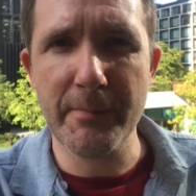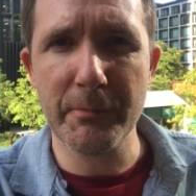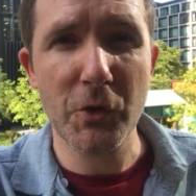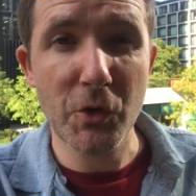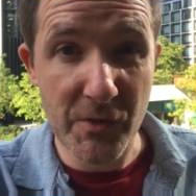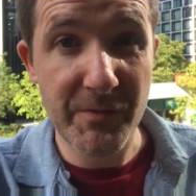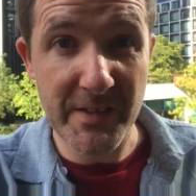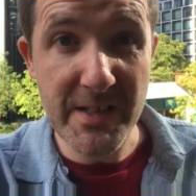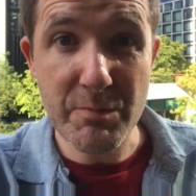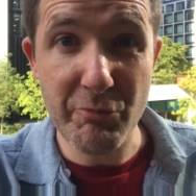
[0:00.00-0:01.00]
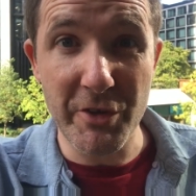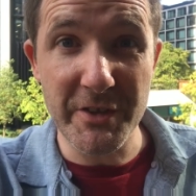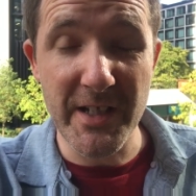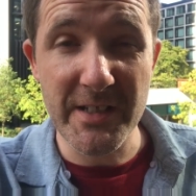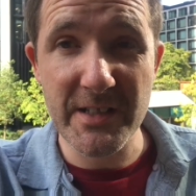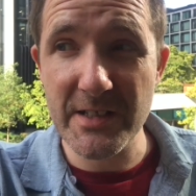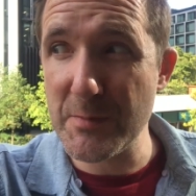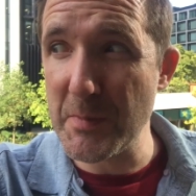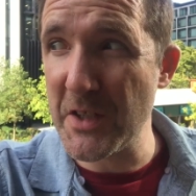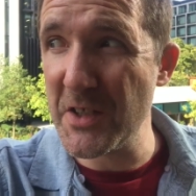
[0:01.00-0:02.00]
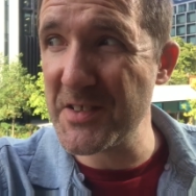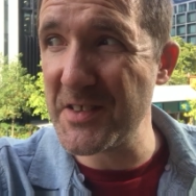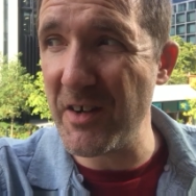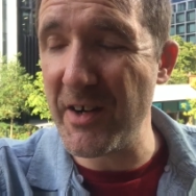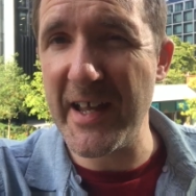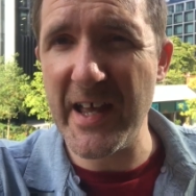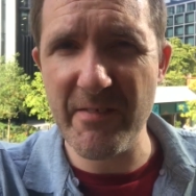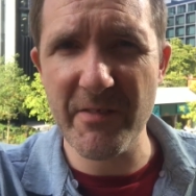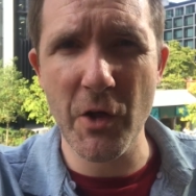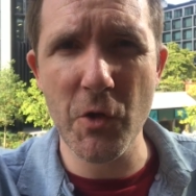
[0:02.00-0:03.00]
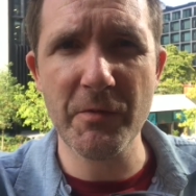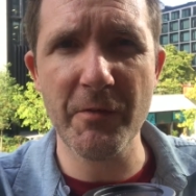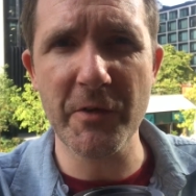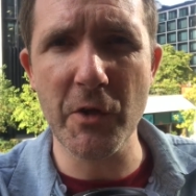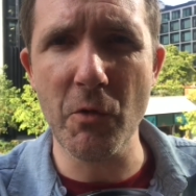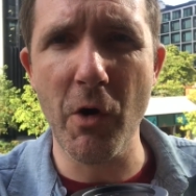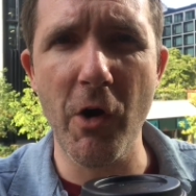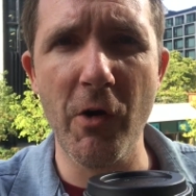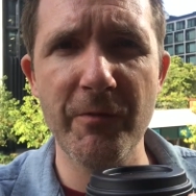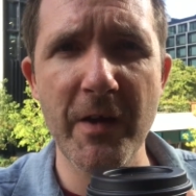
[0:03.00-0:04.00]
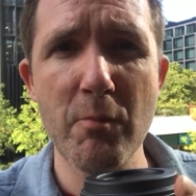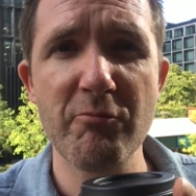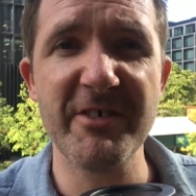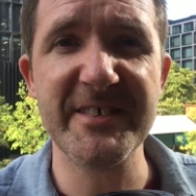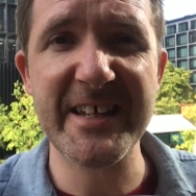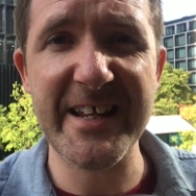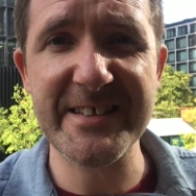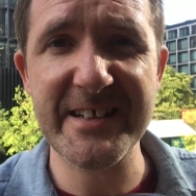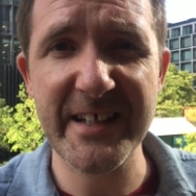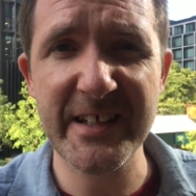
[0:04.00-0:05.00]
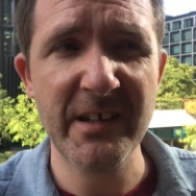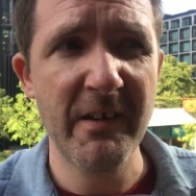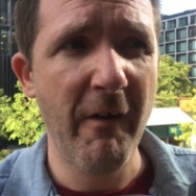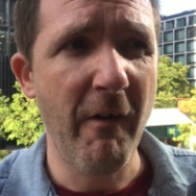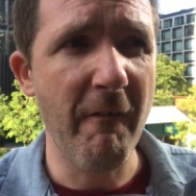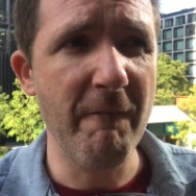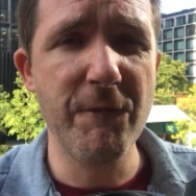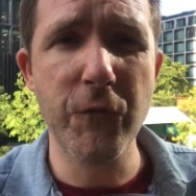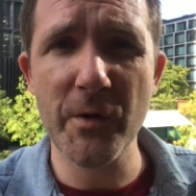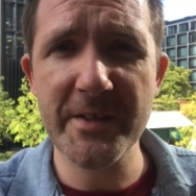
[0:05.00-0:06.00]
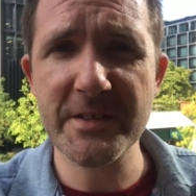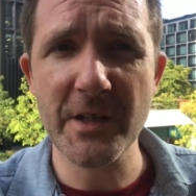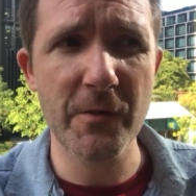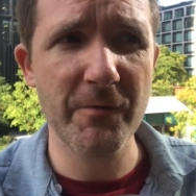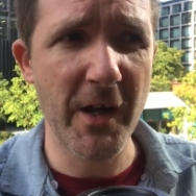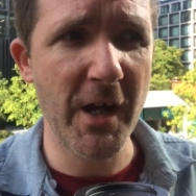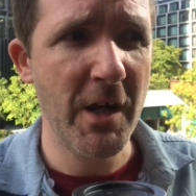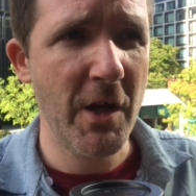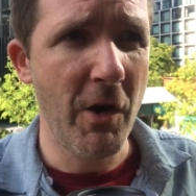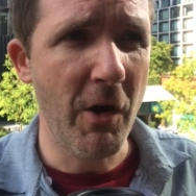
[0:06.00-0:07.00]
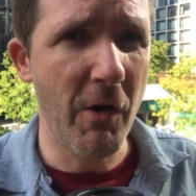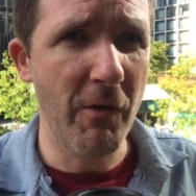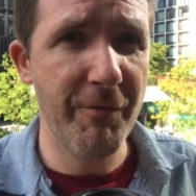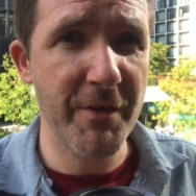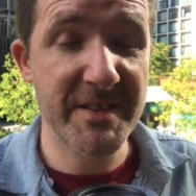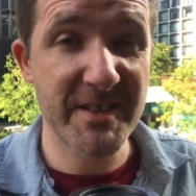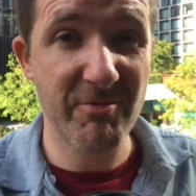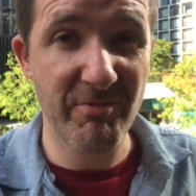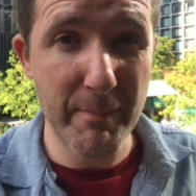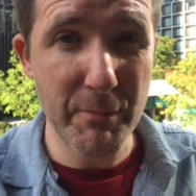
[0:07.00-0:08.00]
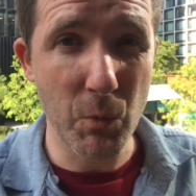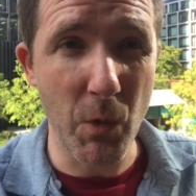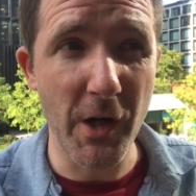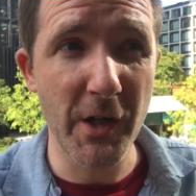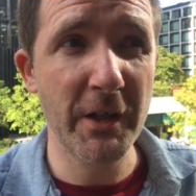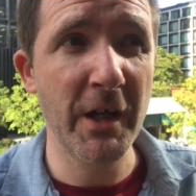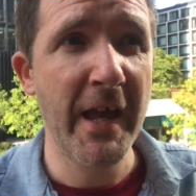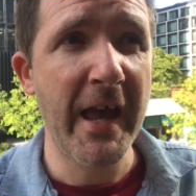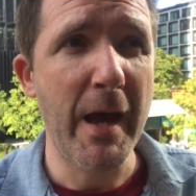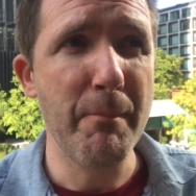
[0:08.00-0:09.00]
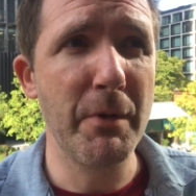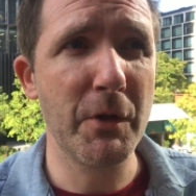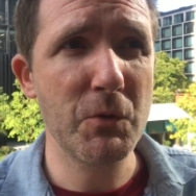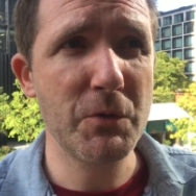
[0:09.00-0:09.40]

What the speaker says: I'm good for this project is because I have an overview of presenting, of voiceover, of script work, but